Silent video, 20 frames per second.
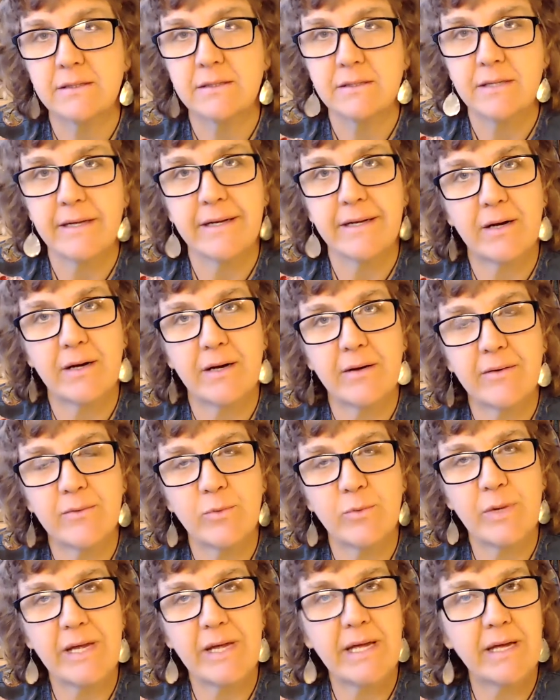you know,
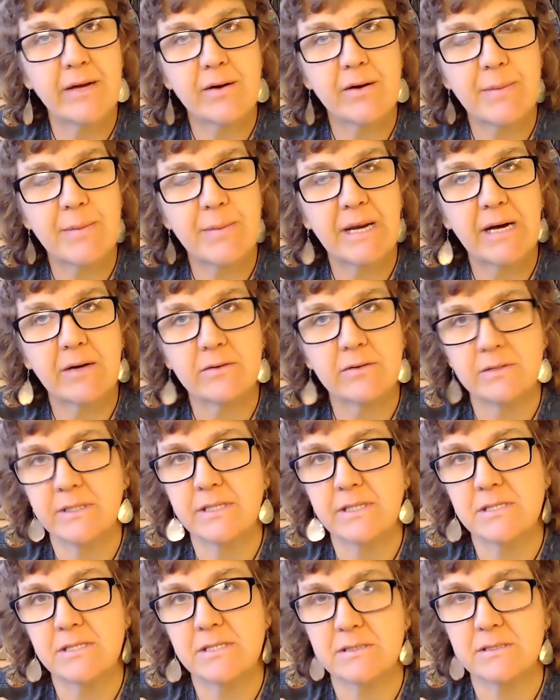we hear about,
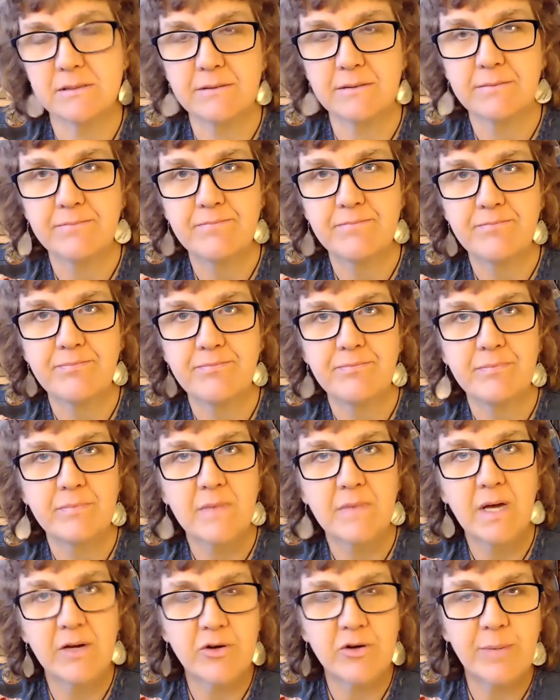that's
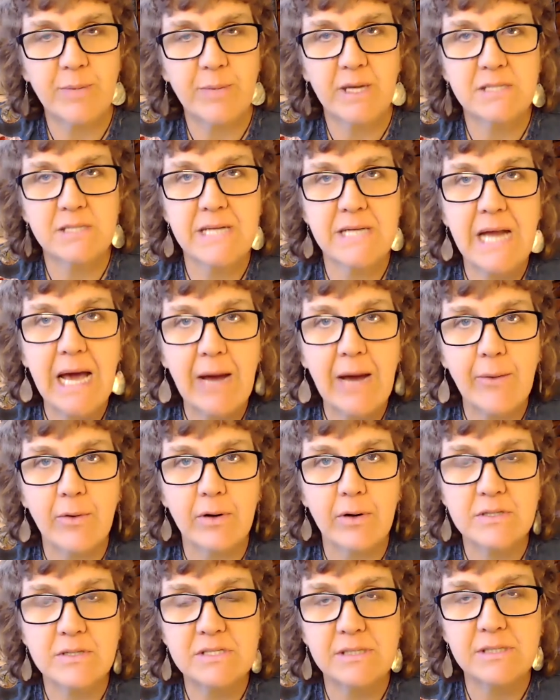$100 an
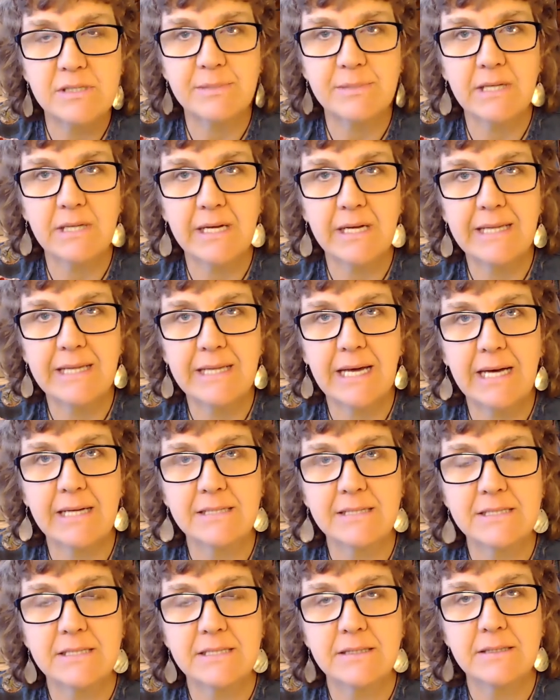hour or something like
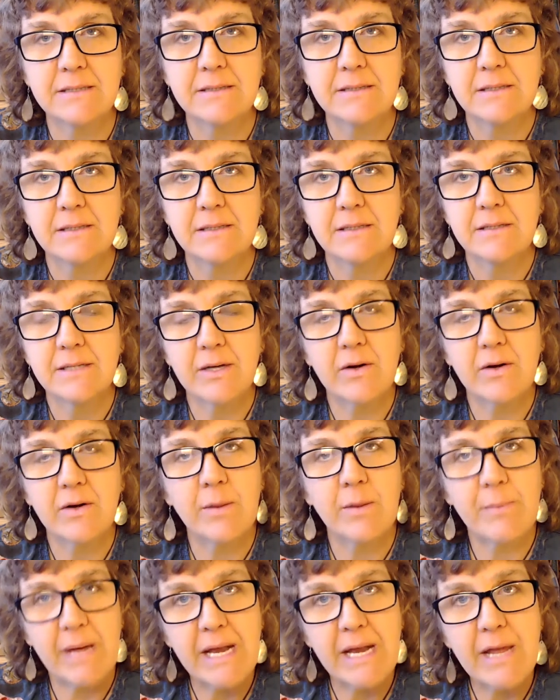that. There are
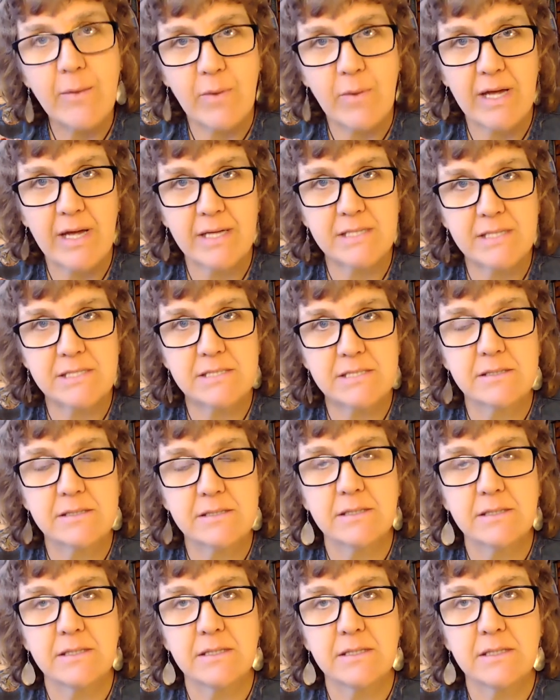many ways.
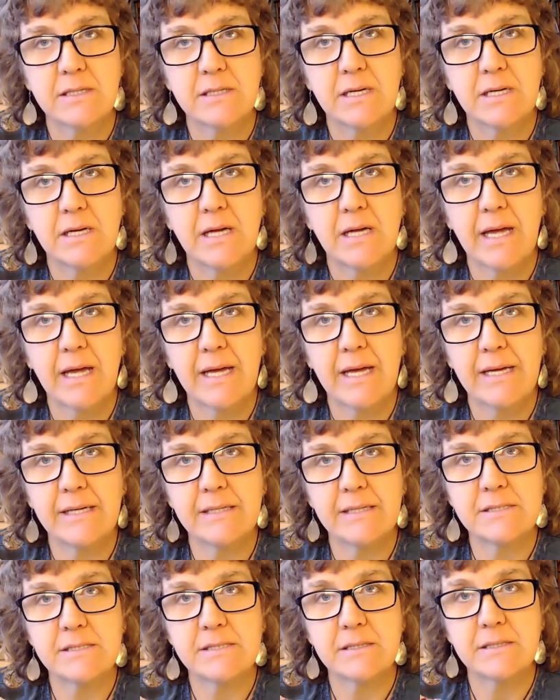
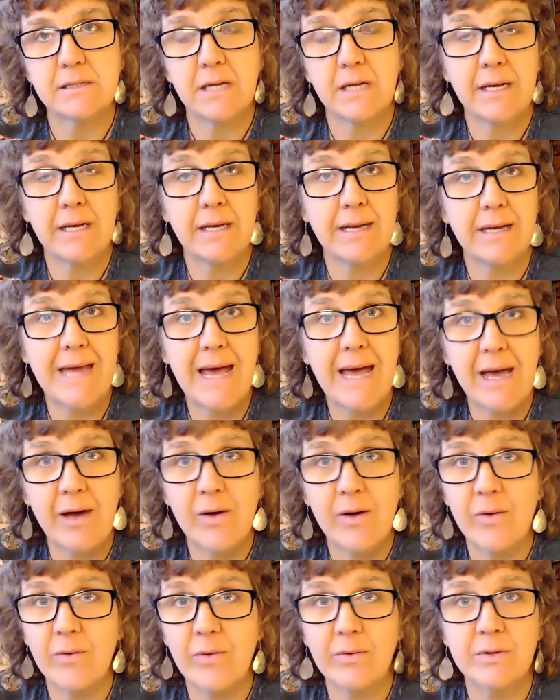And
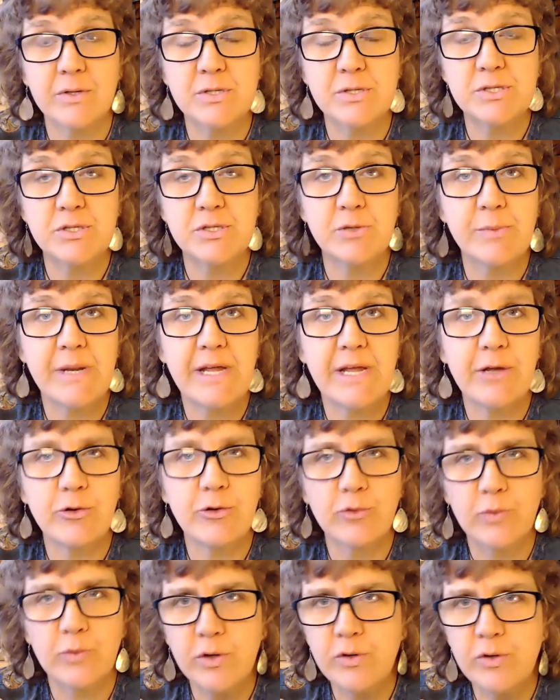now there's so many
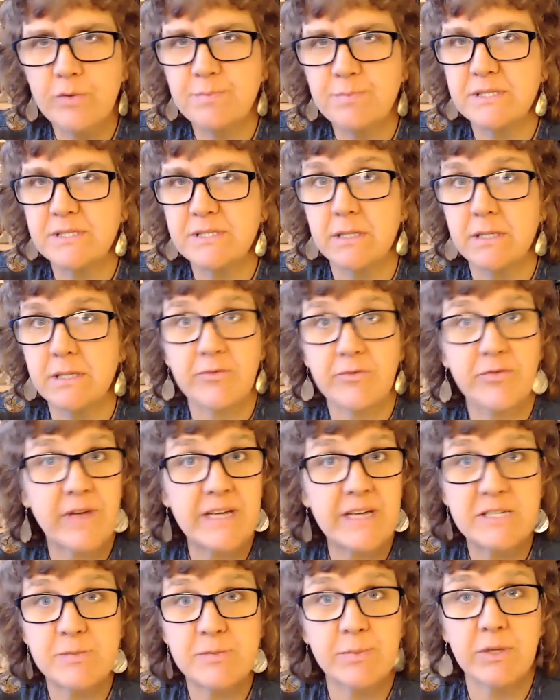groups and
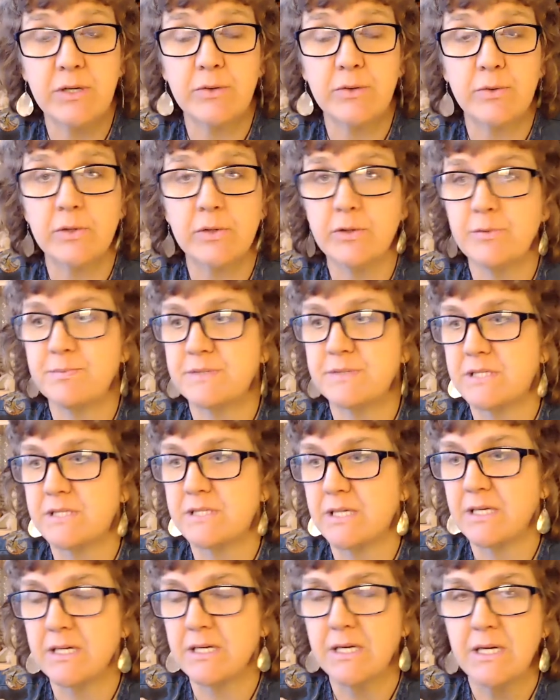Facebook groups
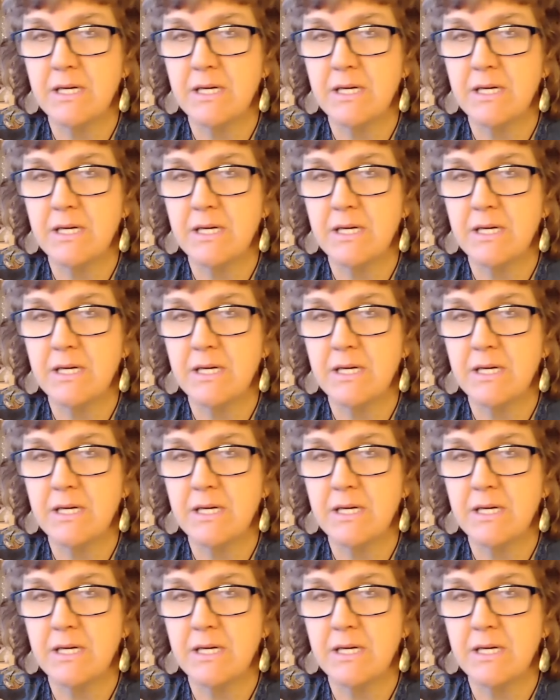and